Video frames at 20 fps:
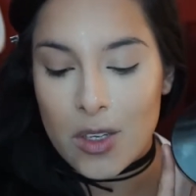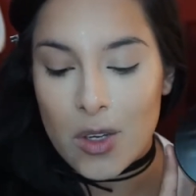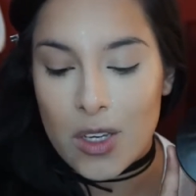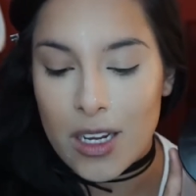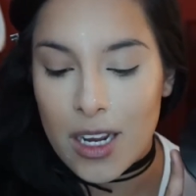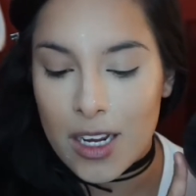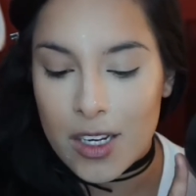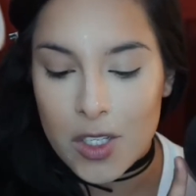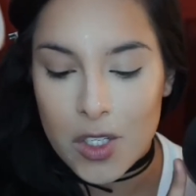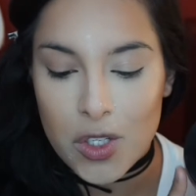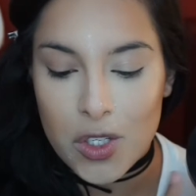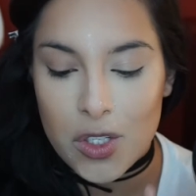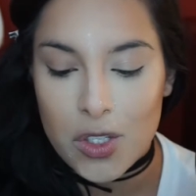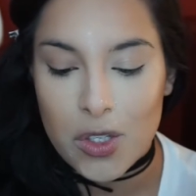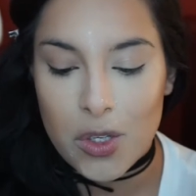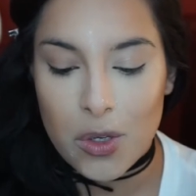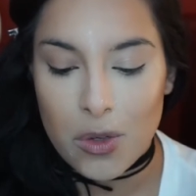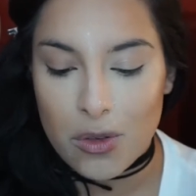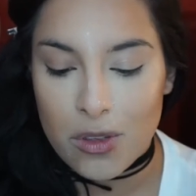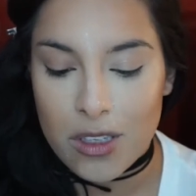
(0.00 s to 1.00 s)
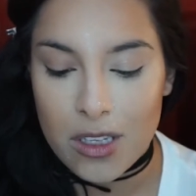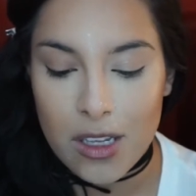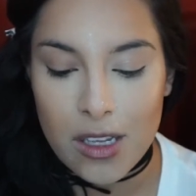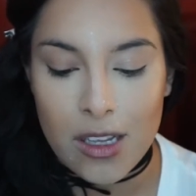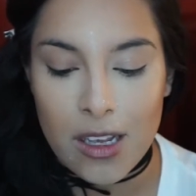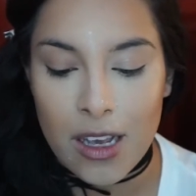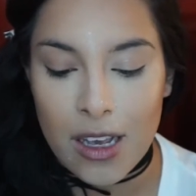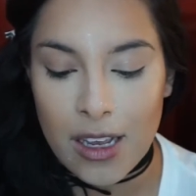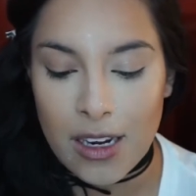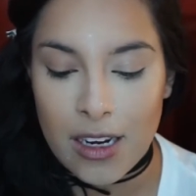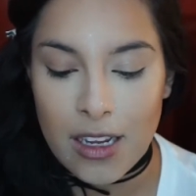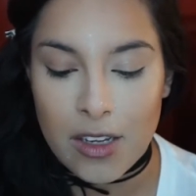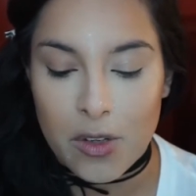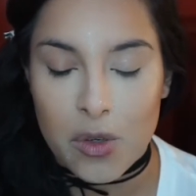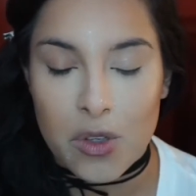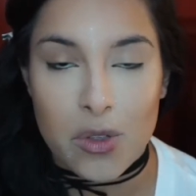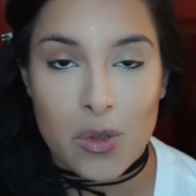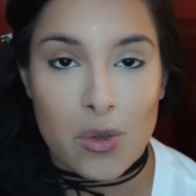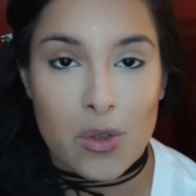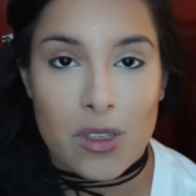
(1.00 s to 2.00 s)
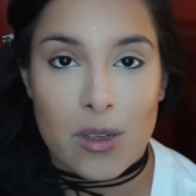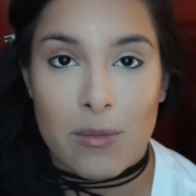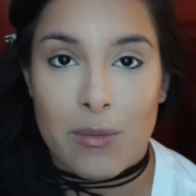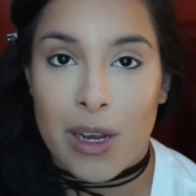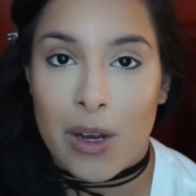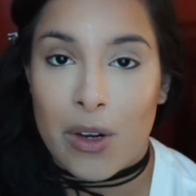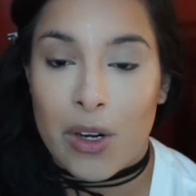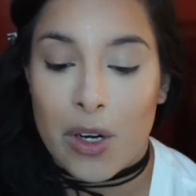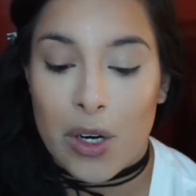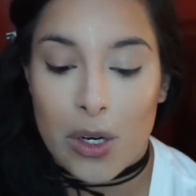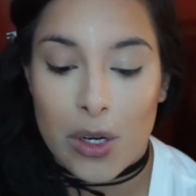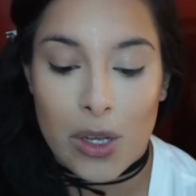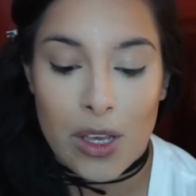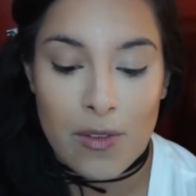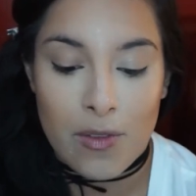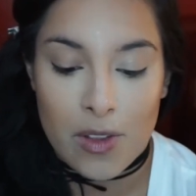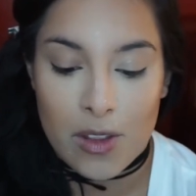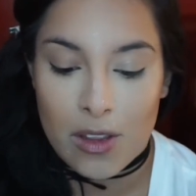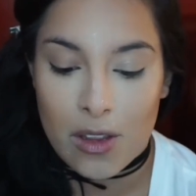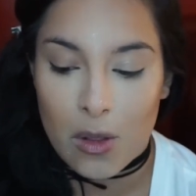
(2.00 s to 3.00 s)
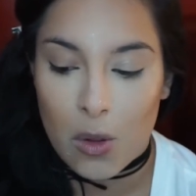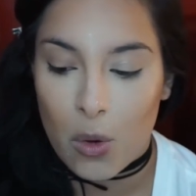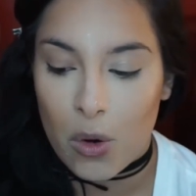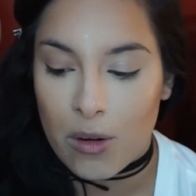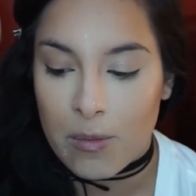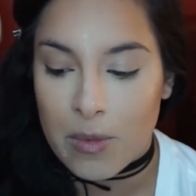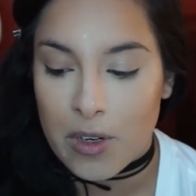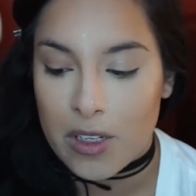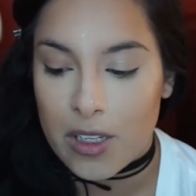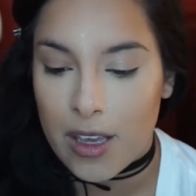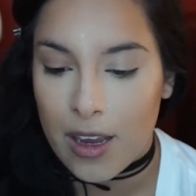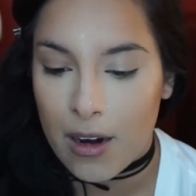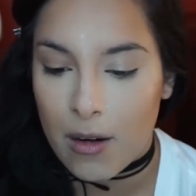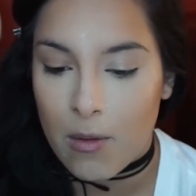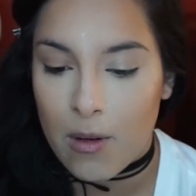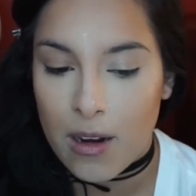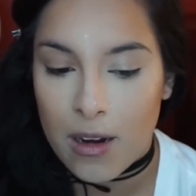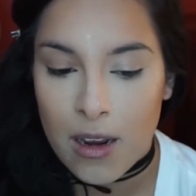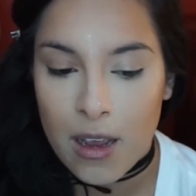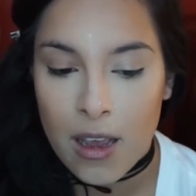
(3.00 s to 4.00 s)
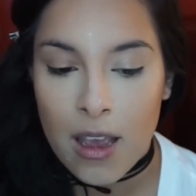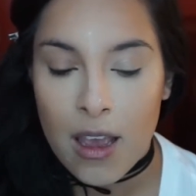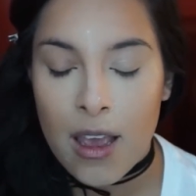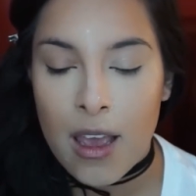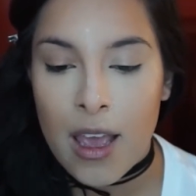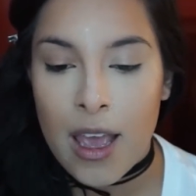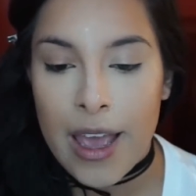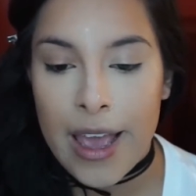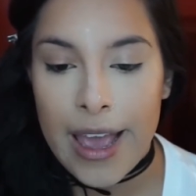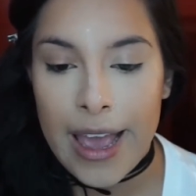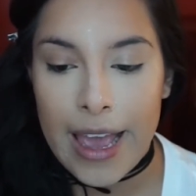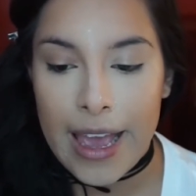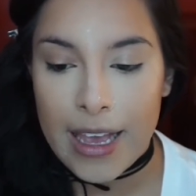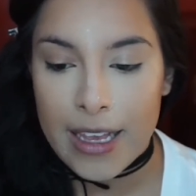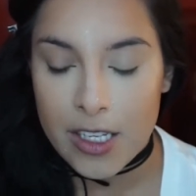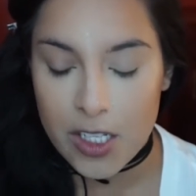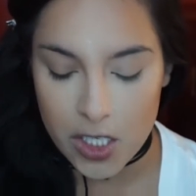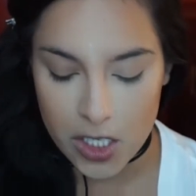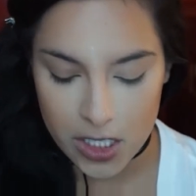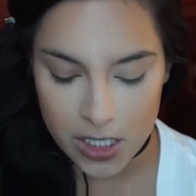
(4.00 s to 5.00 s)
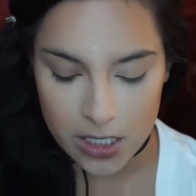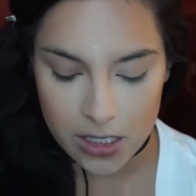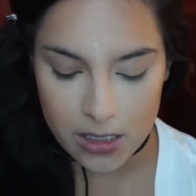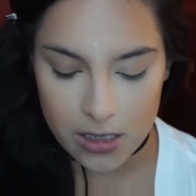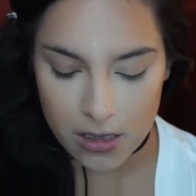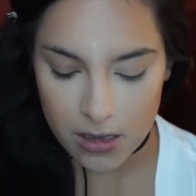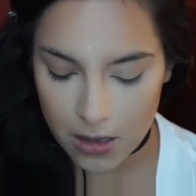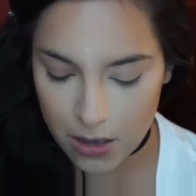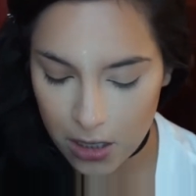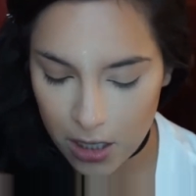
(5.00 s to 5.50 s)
You can actually just use any translucent powder, even the Laura Mercier one, and just